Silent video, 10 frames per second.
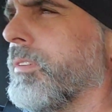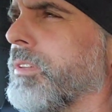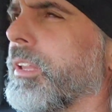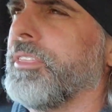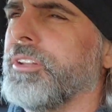
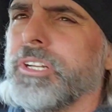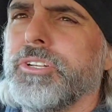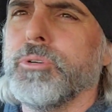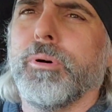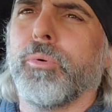nothing to
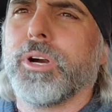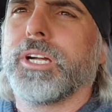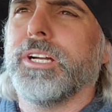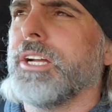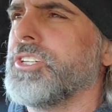do but
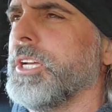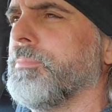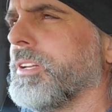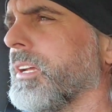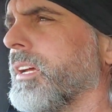work on our
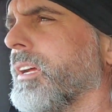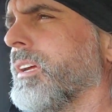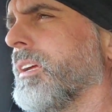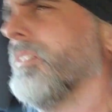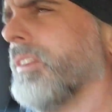Jeeps.
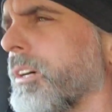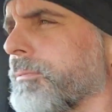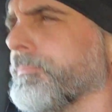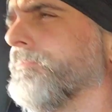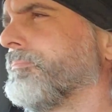So
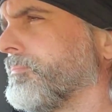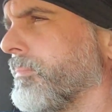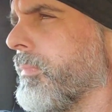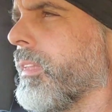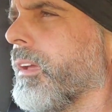
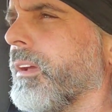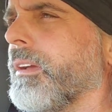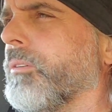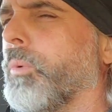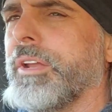
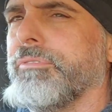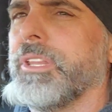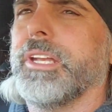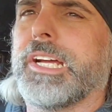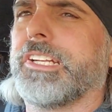wait for
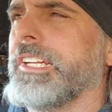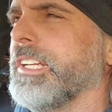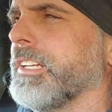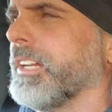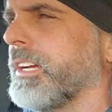the next
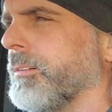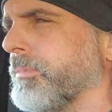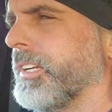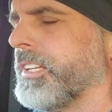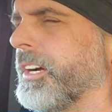season
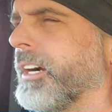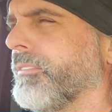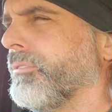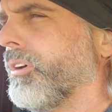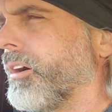to start
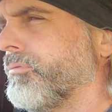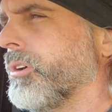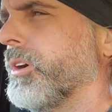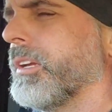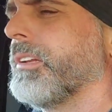for
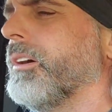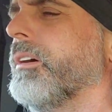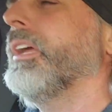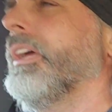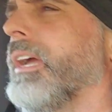off-roading. So
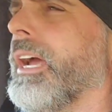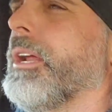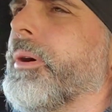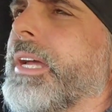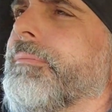
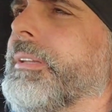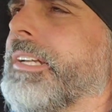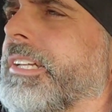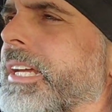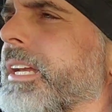anyway,
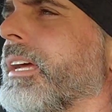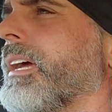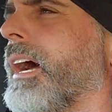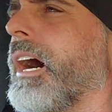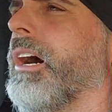that's it.
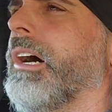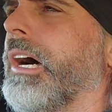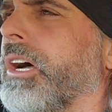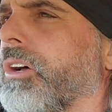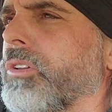
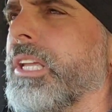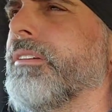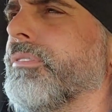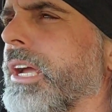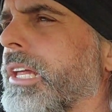I'll
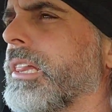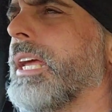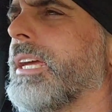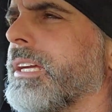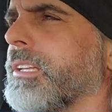leave a
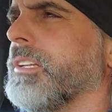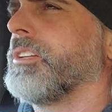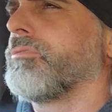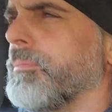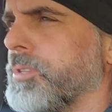link in the
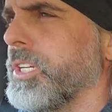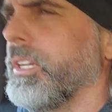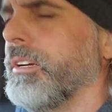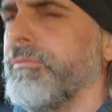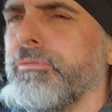description
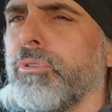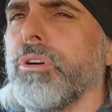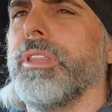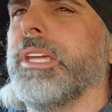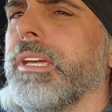
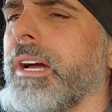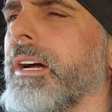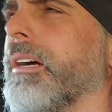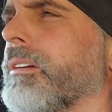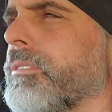for the
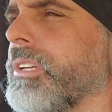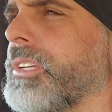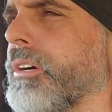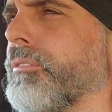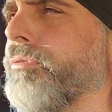
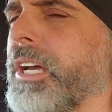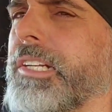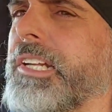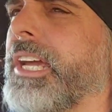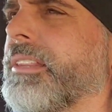
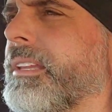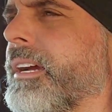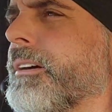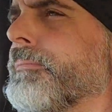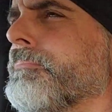Terraflex kit there.